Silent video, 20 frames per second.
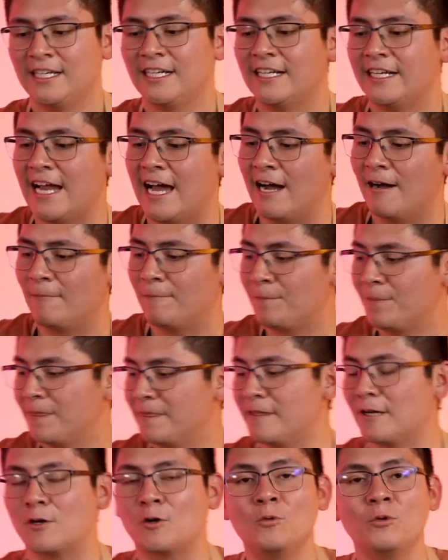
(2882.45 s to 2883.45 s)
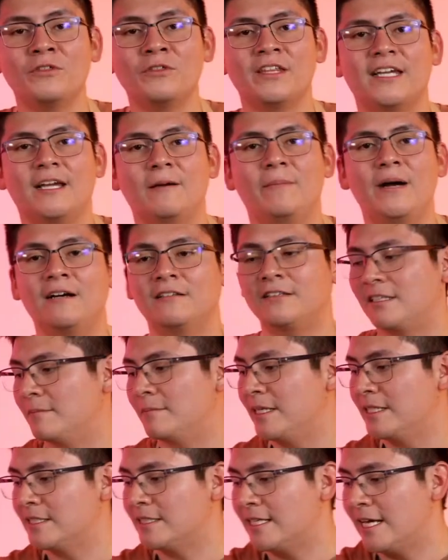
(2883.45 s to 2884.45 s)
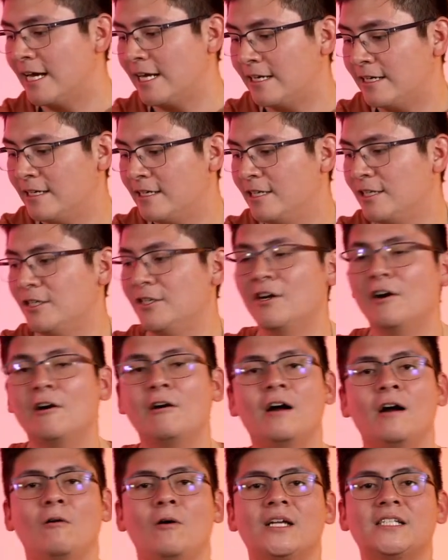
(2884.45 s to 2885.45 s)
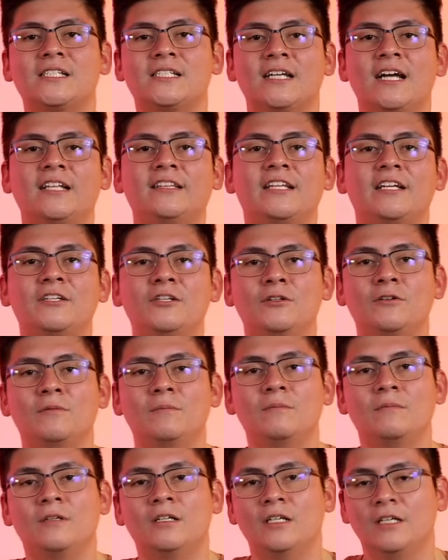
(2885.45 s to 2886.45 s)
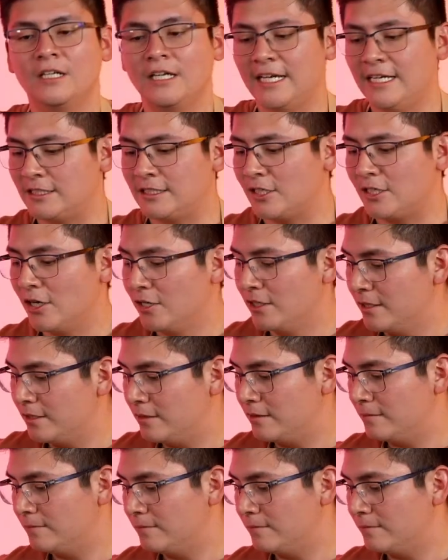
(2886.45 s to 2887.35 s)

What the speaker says: Now, the cool thing about them is that, you know how I said that it's good,